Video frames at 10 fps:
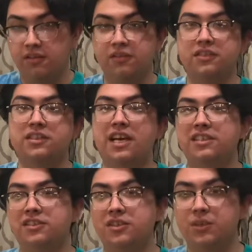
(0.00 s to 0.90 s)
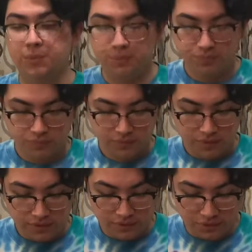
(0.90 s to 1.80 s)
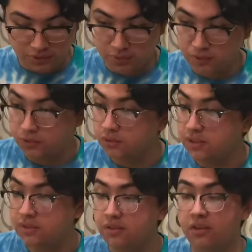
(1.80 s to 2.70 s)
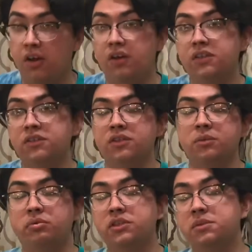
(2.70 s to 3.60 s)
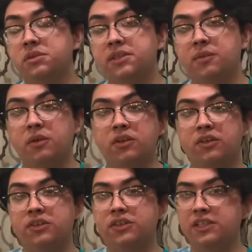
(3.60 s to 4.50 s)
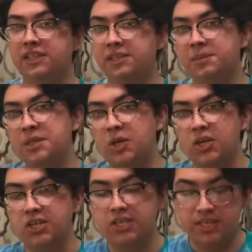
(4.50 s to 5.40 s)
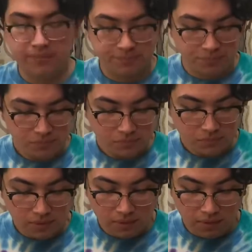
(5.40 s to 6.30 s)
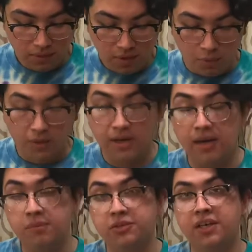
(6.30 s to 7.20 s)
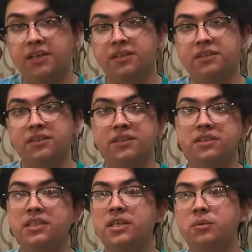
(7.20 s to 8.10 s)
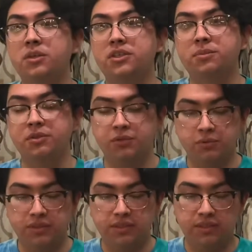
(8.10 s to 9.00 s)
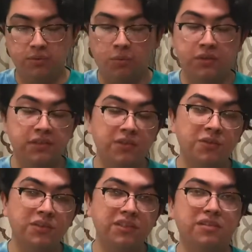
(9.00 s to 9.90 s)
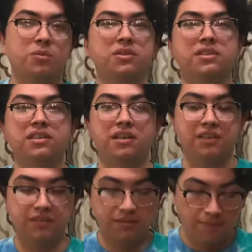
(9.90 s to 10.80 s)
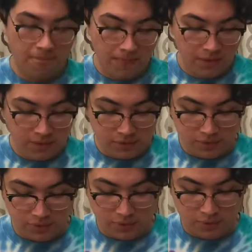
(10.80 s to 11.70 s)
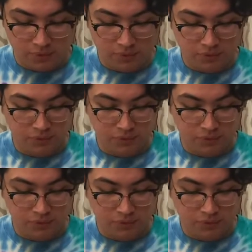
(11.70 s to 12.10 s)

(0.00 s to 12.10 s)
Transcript: the sandstone. So using the laws or the principles that we learned a little bit earlier, we're gonna help try to distinguish between what is the oldest and what is the youngest. So